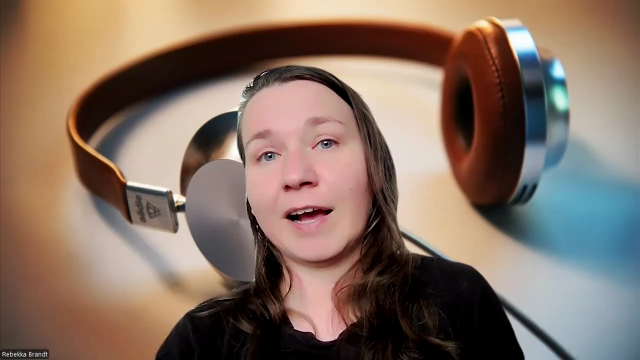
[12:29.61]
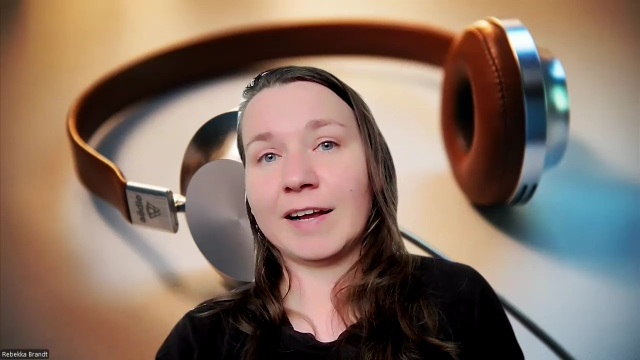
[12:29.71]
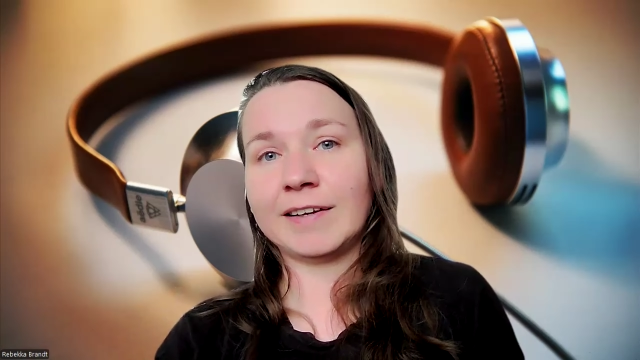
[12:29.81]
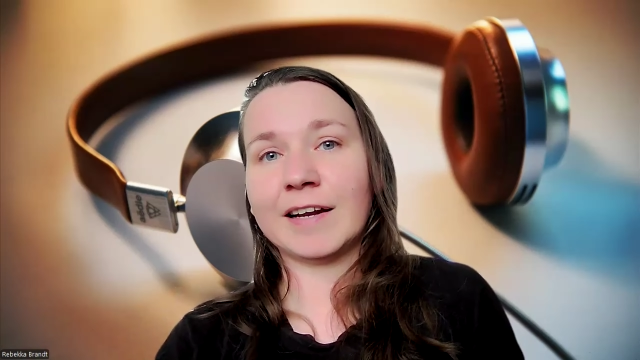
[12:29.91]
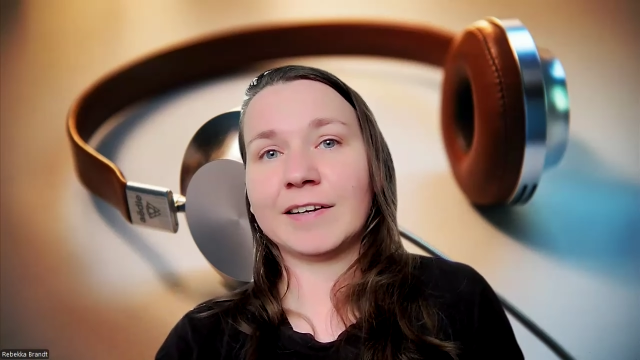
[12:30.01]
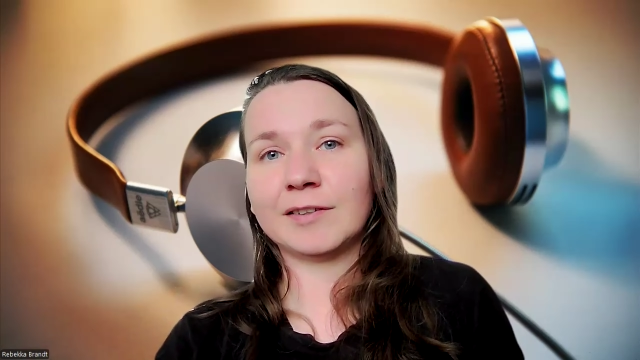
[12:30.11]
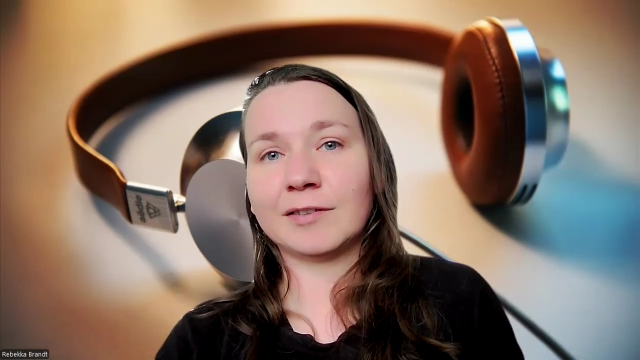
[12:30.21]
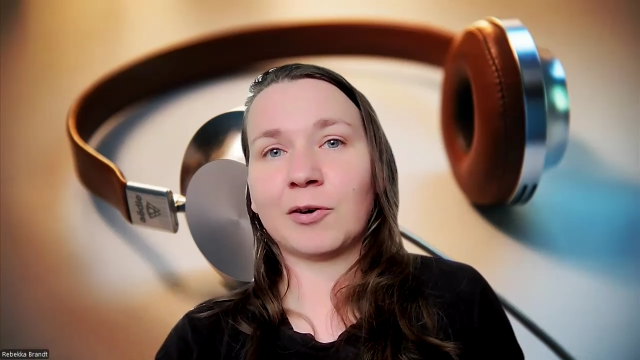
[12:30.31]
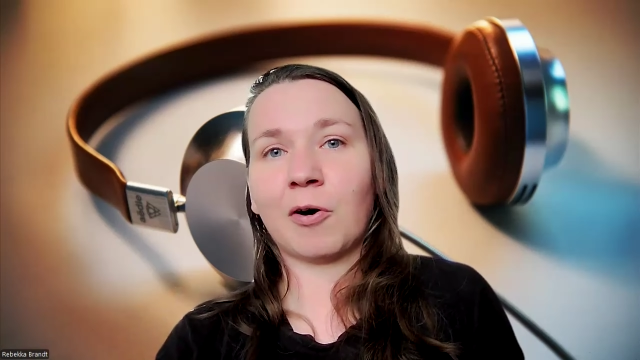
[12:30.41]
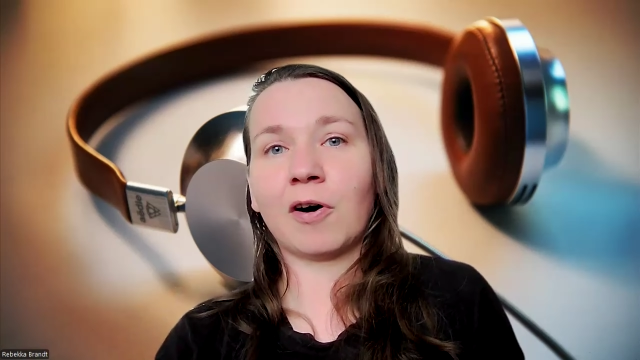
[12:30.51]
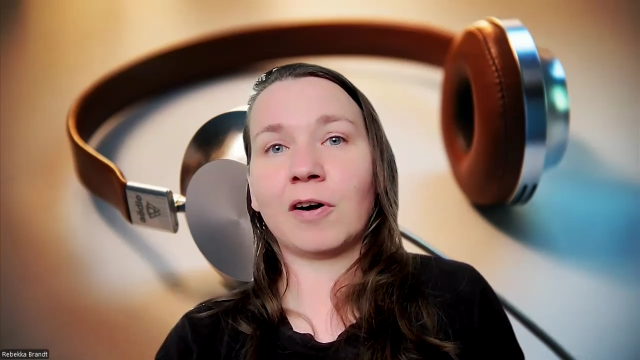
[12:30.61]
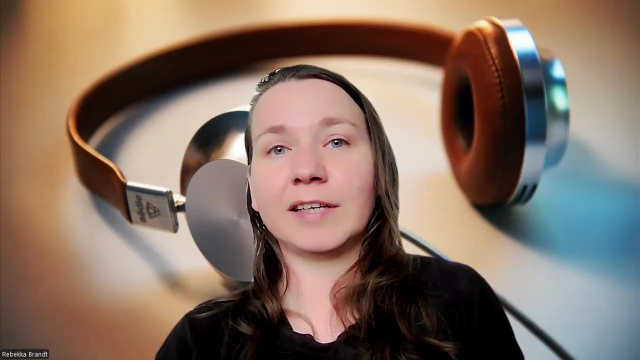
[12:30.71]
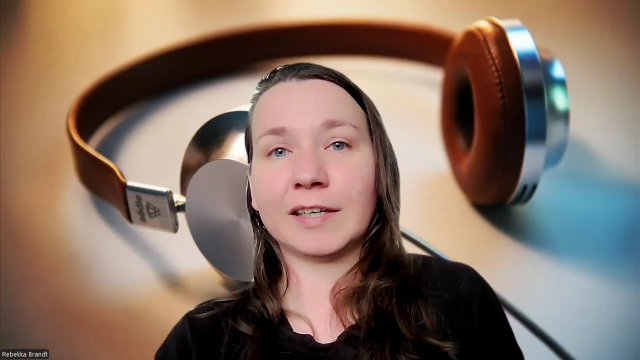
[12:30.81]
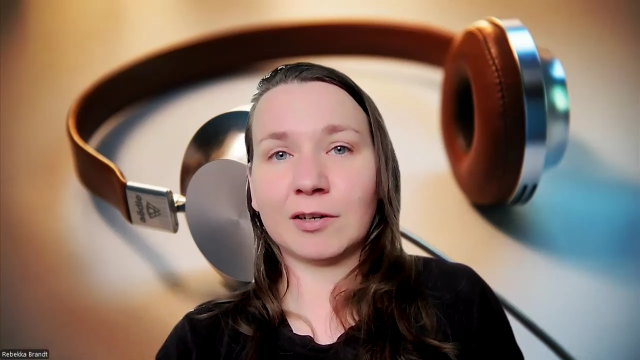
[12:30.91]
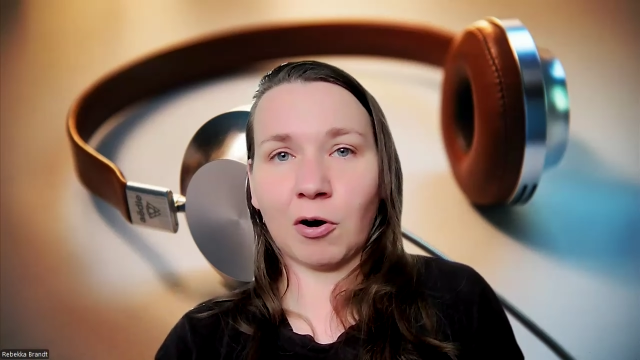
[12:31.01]
And that is called
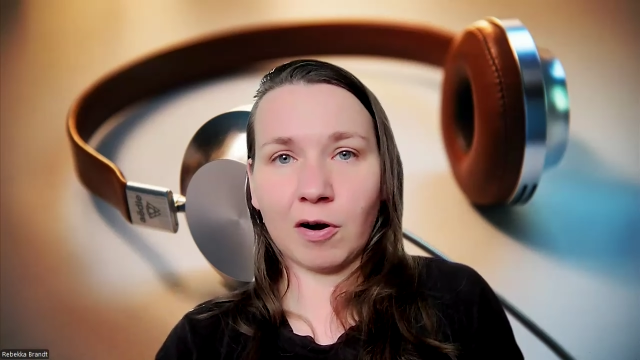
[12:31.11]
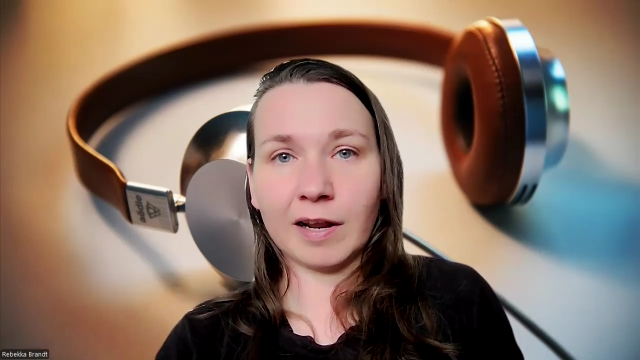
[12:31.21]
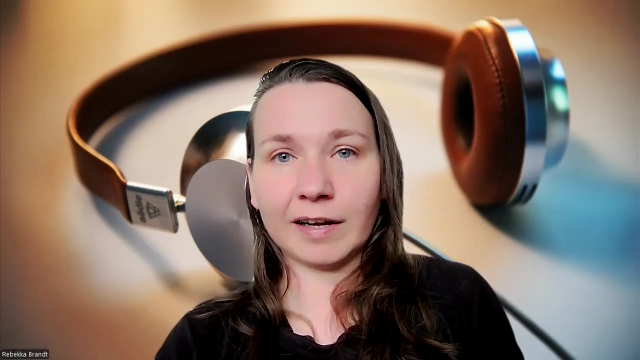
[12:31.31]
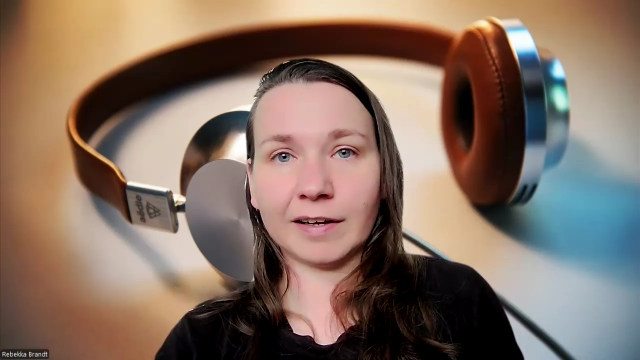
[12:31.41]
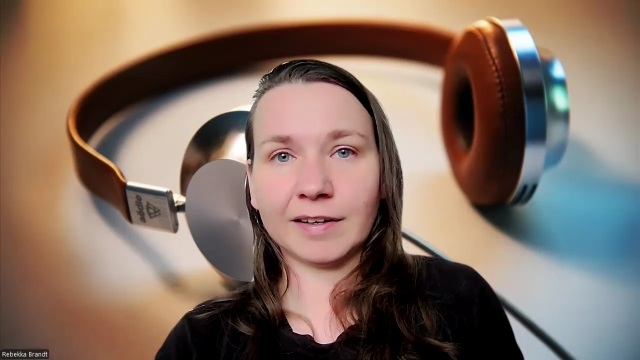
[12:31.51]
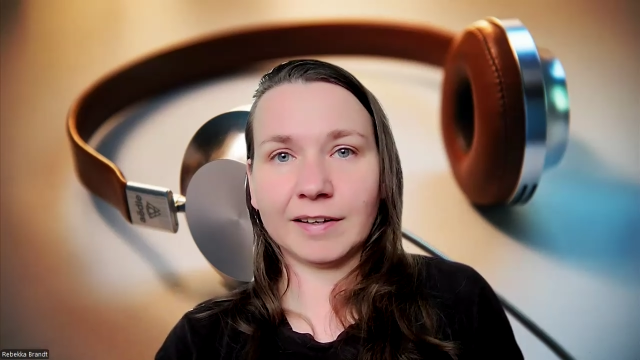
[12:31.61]
a calling.